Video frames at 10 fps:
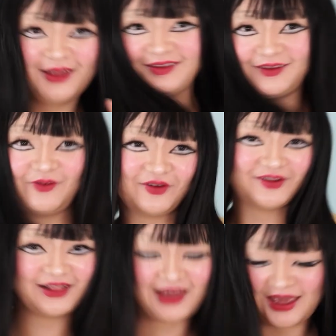
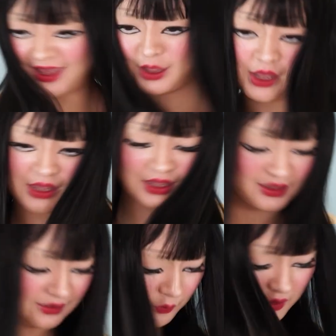different
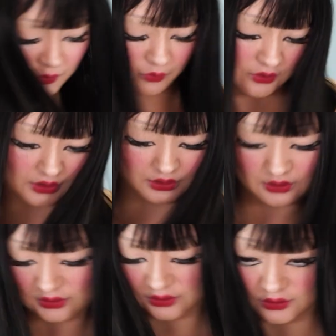lengths, but who
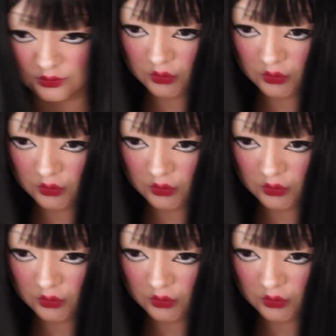cares?